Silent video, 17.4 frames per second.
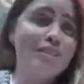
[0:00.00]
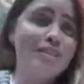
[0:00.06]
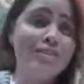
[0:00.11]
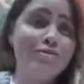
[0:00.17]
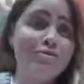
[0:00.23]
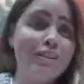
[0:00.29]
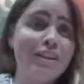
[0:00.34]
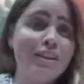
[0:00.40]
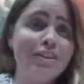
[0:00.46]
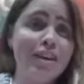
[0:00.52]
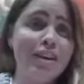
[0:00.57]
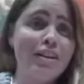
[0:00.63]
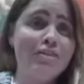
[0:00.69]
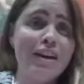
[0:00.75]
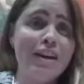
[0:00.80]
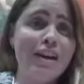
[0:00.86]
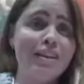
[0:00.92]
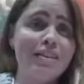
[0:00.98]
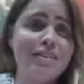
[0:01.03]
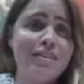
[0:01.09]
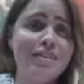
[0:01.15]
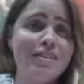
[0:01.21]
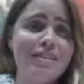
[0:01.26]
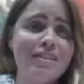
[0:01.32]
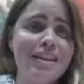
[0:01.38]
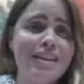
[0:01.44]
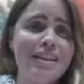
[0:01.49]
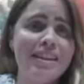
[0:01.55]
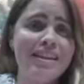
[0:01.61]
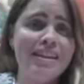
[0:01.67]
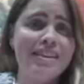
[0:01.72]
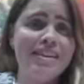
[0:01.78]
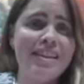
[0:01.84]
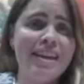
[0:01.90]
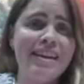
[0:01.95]
honestly really great advice because I
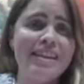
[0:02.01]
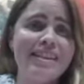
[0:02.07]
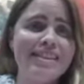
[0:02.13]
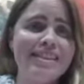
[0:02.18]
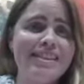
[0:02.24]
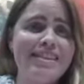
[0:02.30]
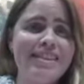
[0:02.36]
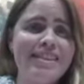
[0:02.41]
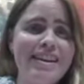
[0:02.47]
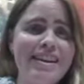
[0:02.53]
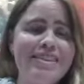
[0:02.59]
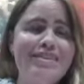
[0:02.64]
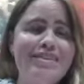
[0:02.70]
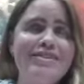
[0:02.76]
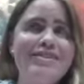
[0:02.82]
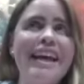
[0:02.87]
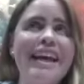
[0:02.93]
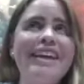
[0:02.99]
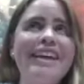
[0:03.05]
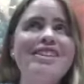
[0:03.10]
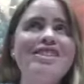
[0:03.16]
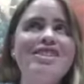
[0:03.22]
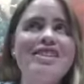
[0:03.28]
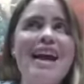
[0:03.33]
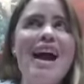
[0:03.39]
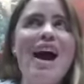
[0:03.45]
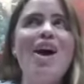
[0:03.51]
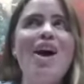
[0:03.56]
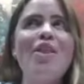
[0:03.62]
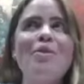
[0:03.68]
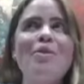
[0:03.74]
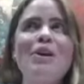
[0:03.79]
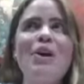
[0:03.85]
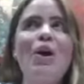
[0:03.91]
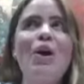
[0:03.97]
think that is a nature now
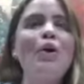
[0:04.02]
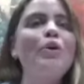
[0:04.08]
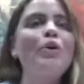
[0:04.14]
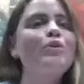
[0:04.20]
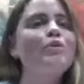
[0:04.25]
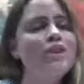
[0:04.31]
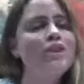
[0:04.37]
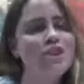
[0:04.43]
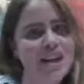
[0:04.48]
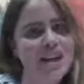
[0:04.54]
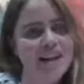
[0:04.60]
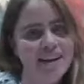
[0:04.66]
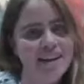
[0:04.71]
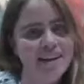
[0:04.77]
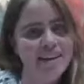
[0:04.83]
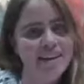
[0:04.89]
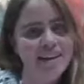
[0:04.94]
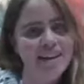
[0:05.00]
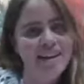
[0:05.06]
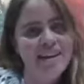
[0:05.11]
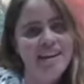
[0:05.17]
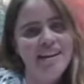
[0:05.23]
that we overshare.